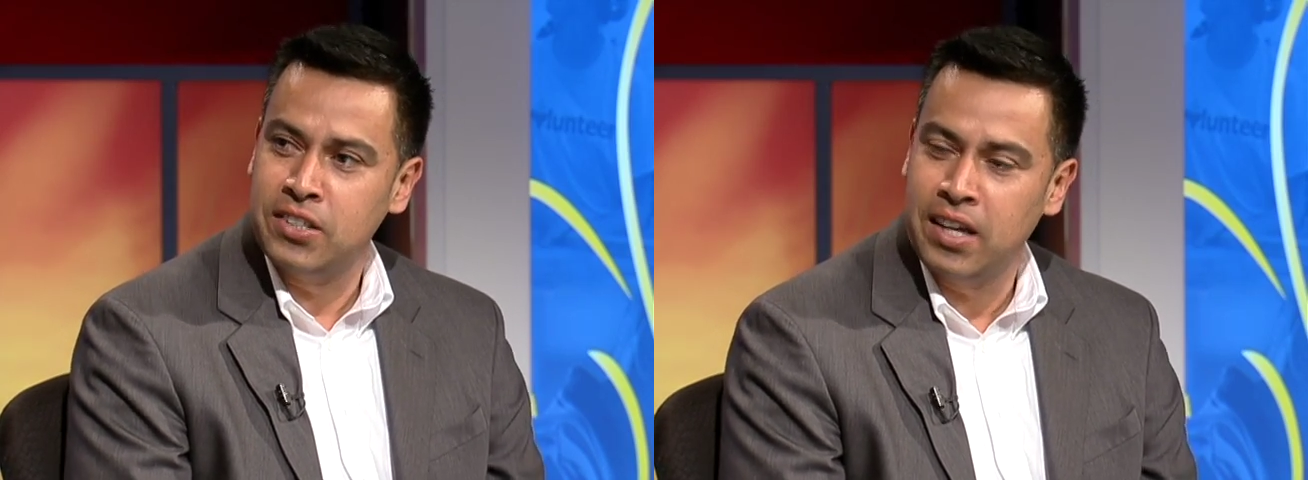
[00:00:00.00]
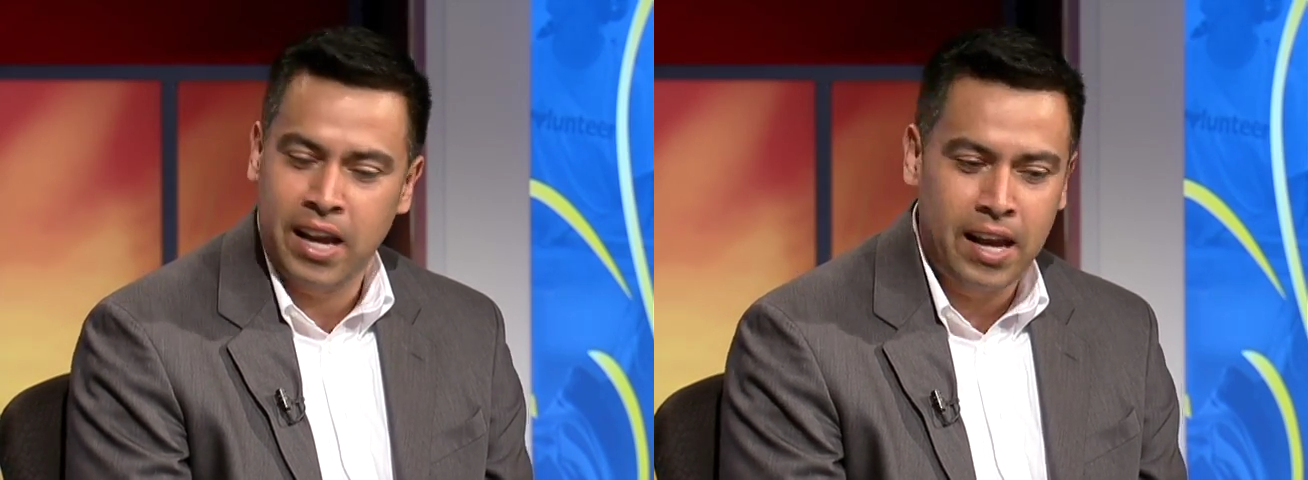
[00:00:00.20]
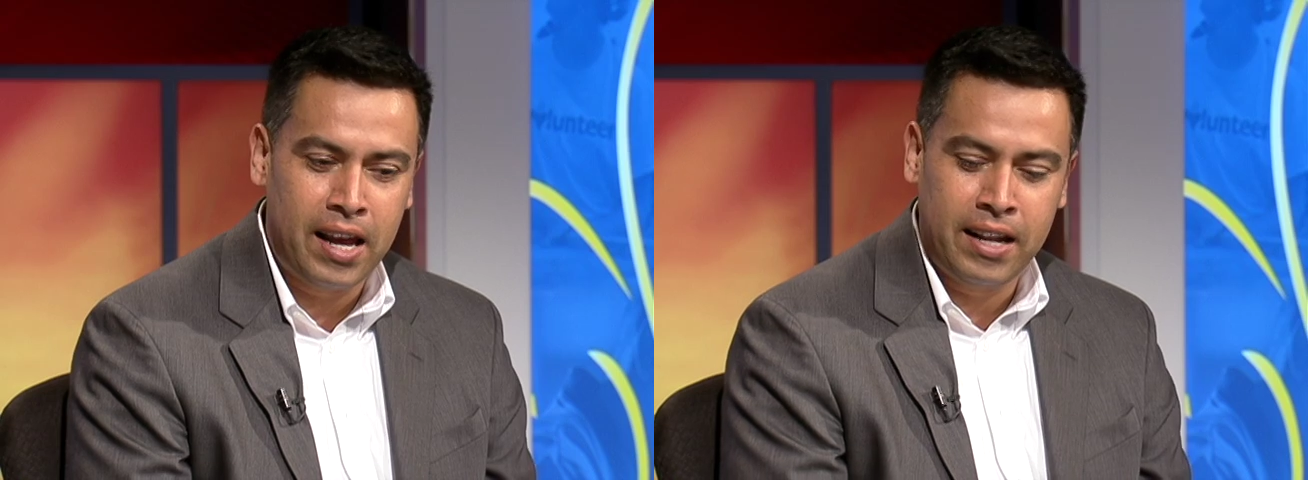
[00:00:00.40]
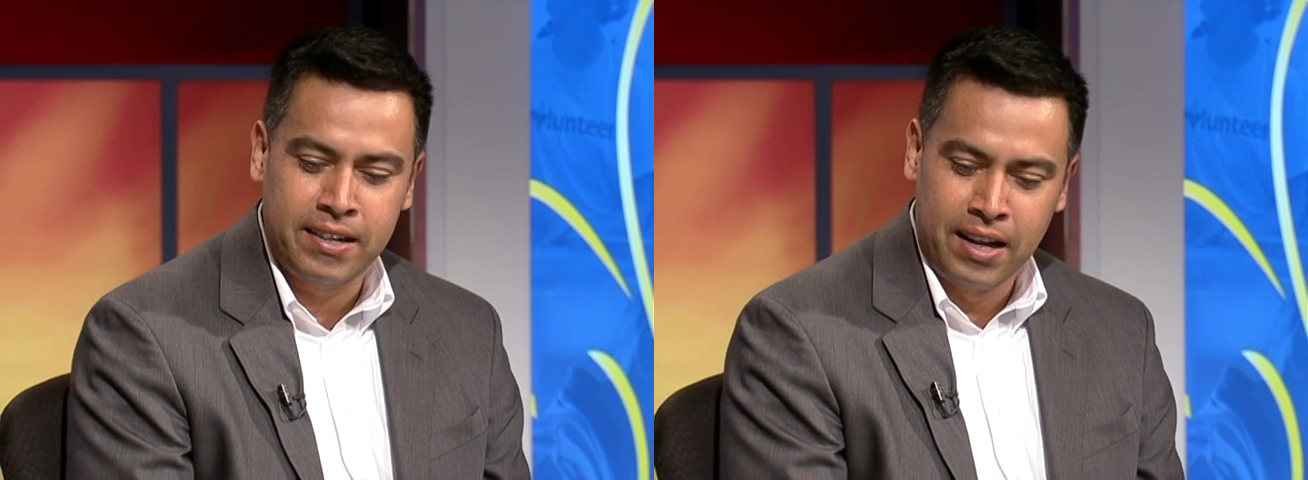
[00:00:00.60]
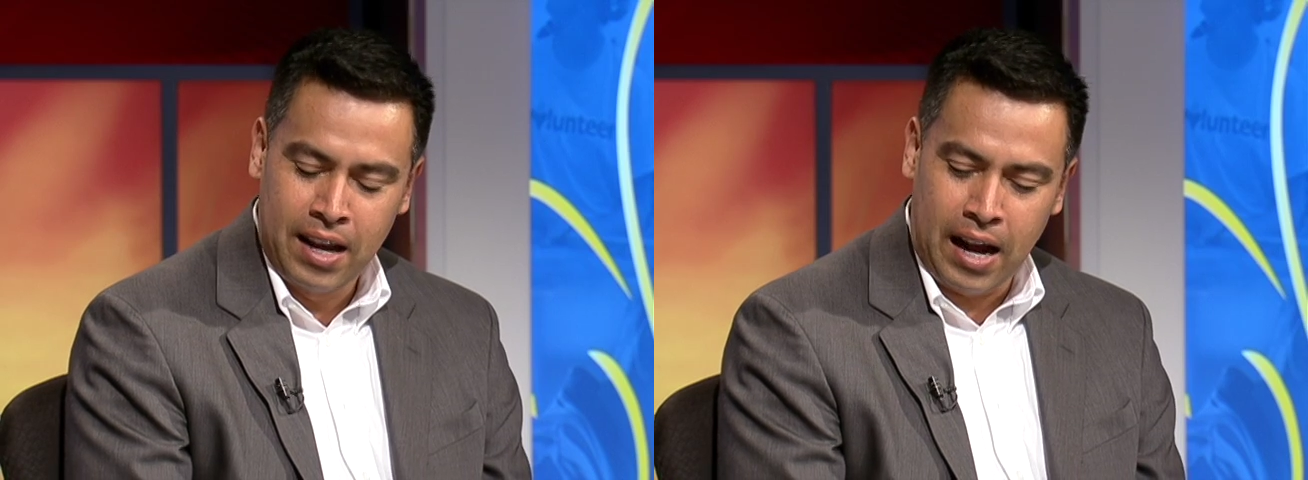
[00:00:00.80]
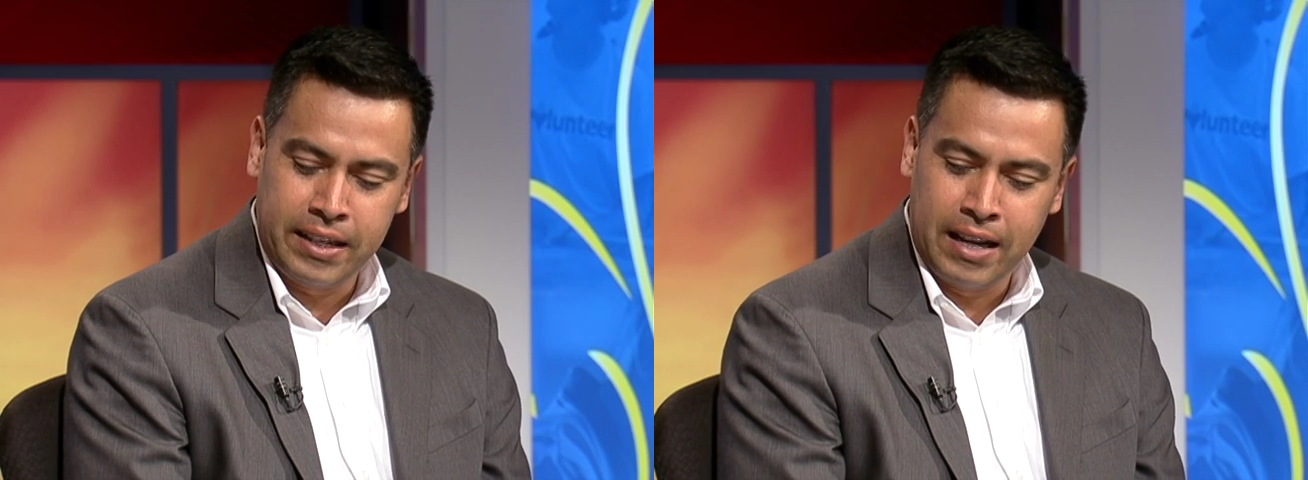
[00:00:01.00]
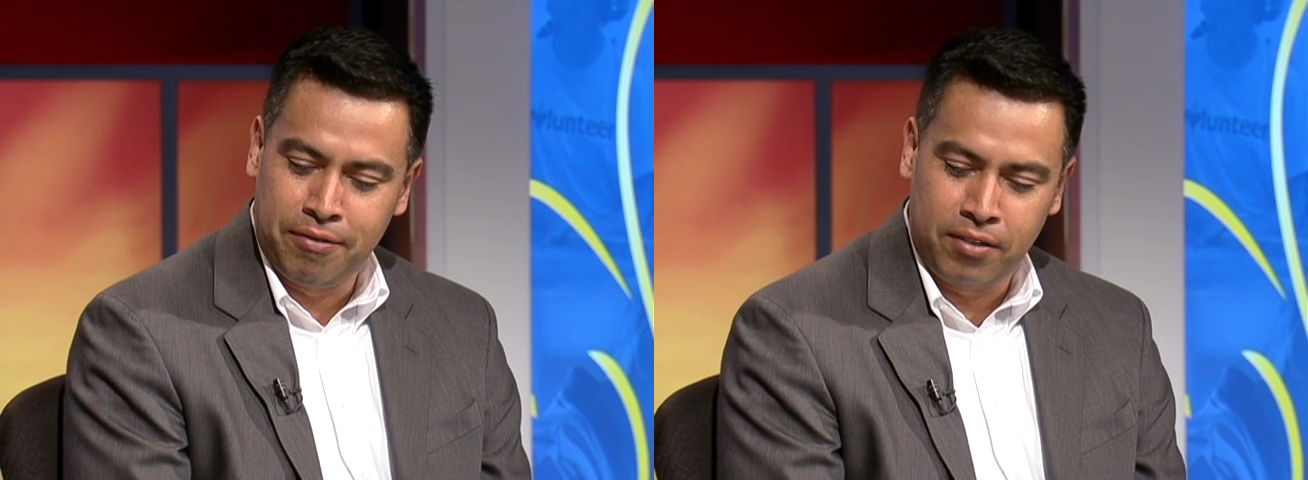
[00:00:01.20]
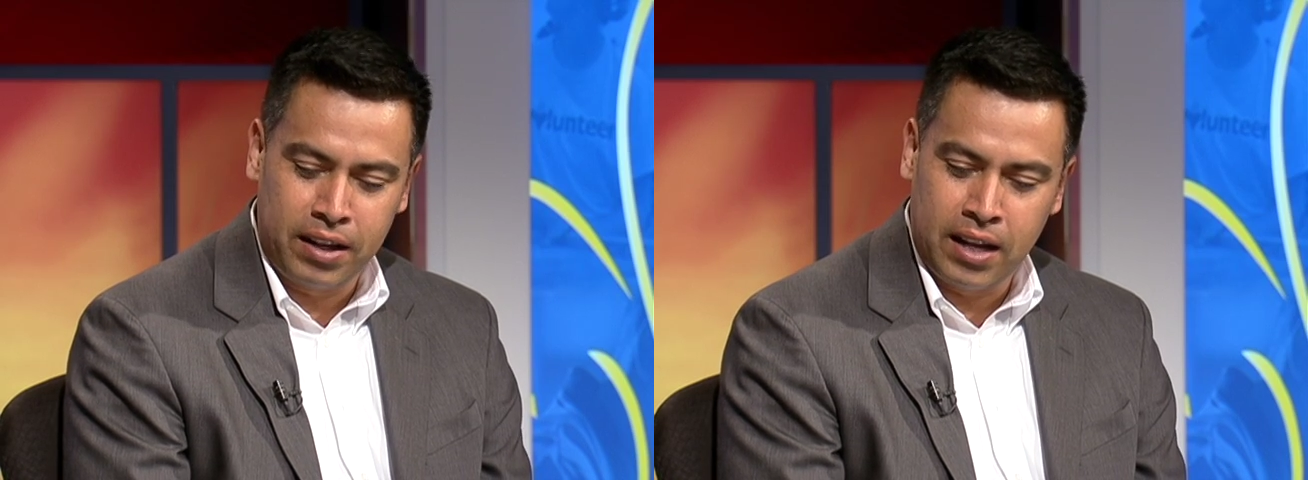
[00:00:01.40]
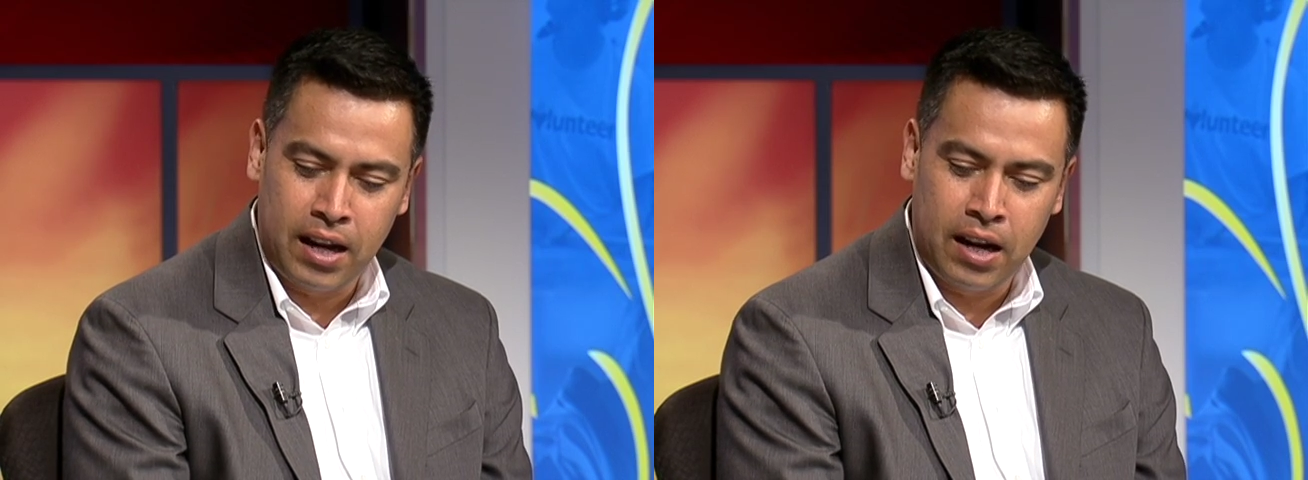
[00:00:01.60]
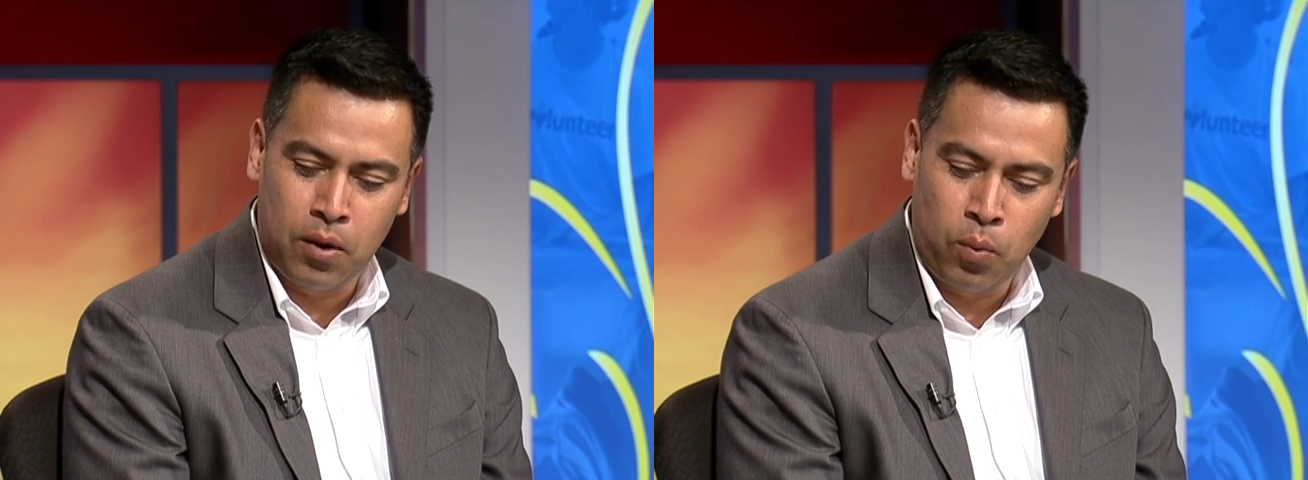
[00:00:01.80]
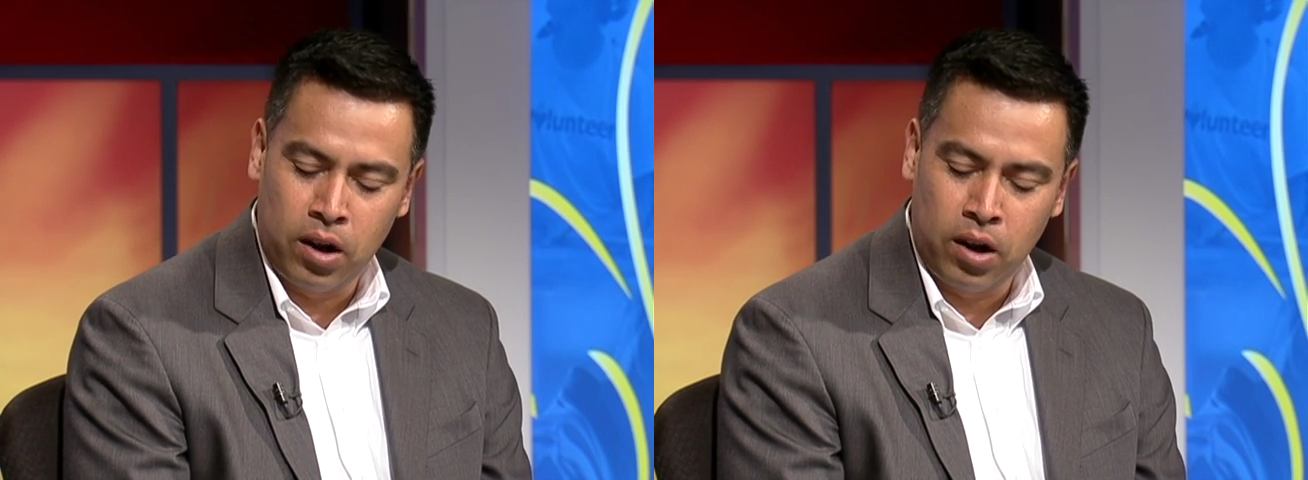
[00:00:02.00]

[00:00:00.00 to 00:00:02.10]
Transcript: Mm -hmm. And I definitely uh,